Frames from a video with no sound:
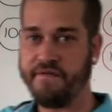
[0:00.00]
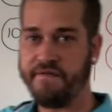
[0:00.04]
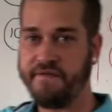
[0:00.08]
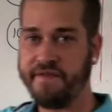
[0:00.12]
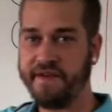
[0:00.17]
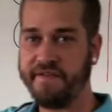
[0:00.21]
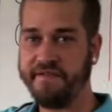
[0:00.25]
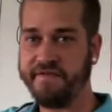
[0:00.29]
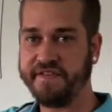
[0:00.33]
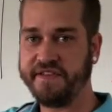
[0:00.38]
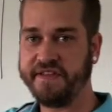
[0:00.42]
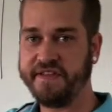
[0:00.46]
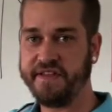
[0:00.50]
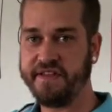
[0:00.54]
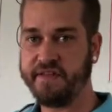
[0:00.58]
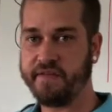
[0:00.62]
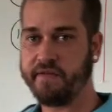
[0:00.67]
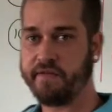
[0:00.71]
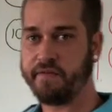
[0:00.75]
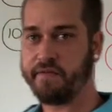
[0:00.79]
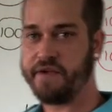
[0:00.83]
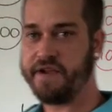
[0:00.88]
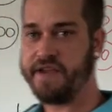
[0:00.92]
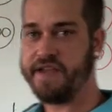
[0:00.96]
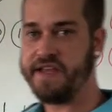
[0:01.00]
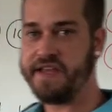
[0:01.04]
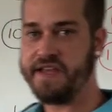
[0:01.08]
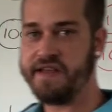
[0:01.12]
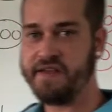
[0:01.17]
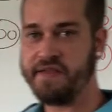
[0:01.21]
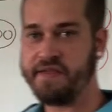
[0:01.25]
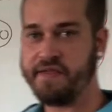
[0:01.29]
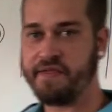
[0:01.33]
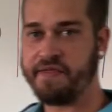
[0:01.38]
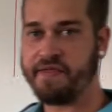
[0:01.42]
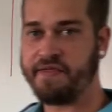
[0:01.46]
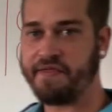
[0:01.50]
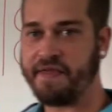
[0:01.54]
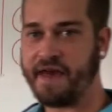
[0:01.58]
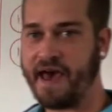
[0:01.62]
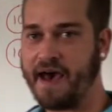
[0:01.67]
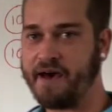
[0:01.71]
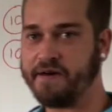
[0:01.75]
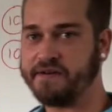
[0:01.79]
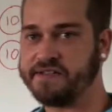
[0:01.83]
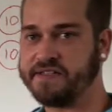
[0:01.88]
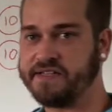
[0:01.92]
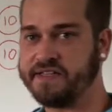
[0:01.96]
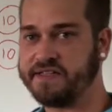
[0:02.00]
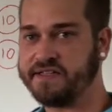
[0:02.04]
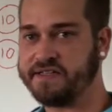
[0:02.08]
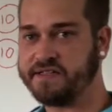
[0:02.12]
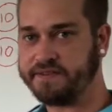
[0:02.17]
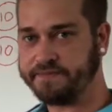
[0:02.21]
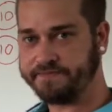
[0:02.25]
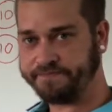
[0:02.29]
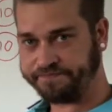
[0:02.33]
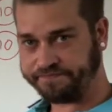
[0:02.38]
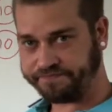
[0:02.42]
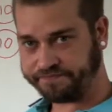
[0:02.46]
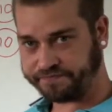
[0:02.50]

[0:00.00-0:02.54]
53,000.